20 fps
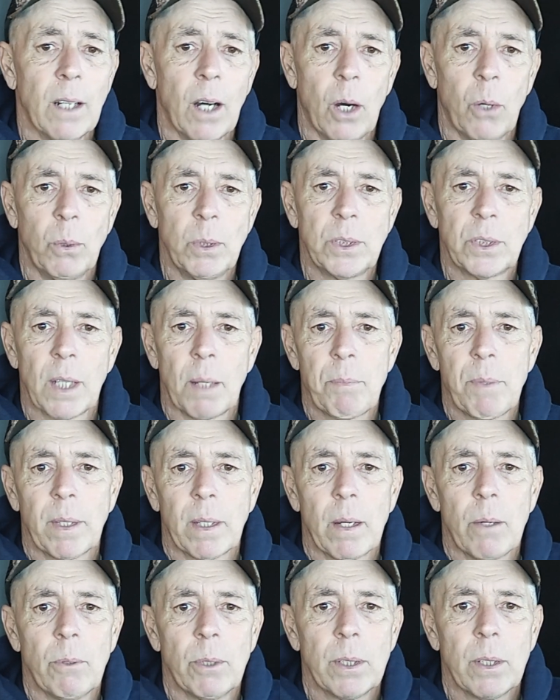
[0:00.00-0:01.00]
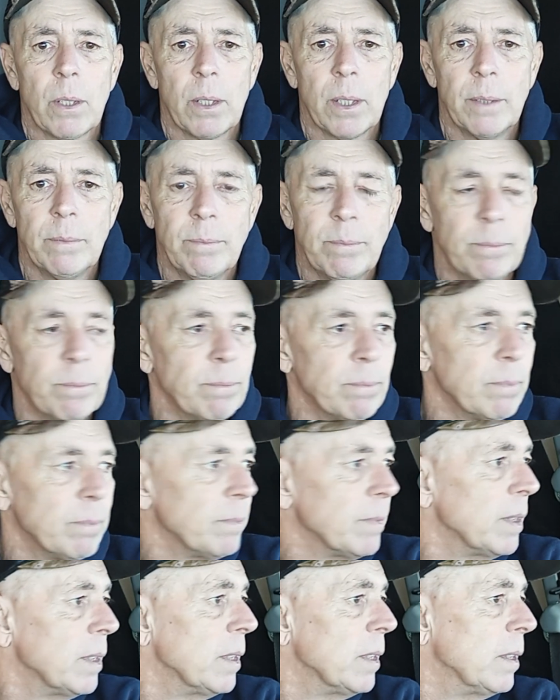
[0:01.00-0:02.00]
Always something going on.
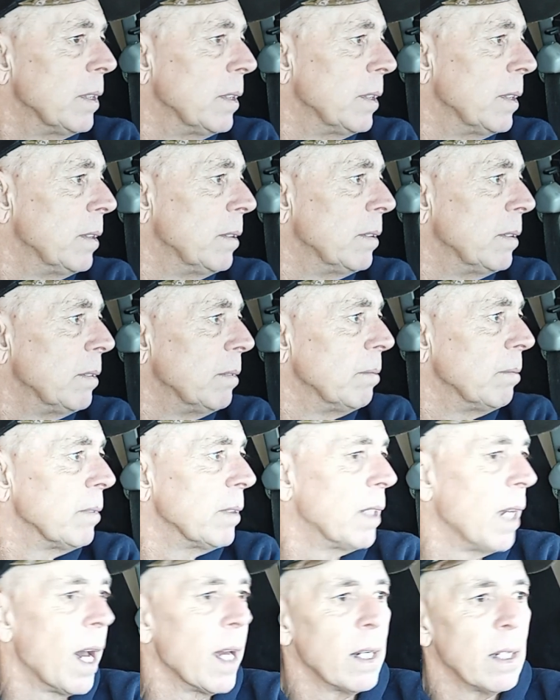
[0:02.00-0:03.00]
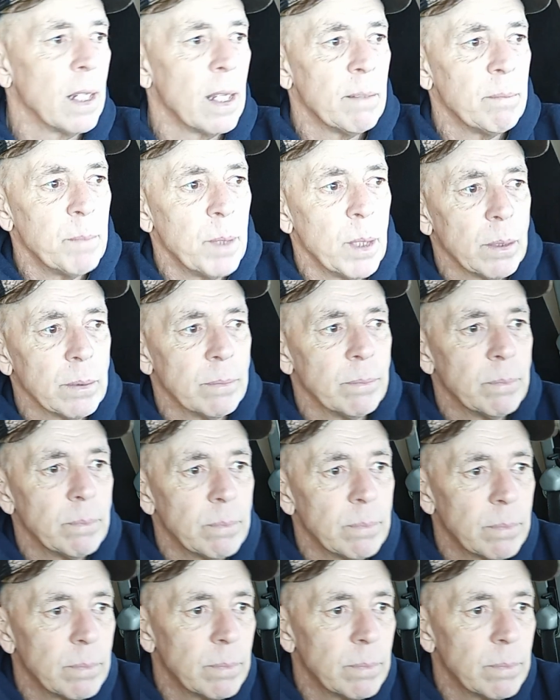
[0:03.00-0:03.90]
Gotta love Milton.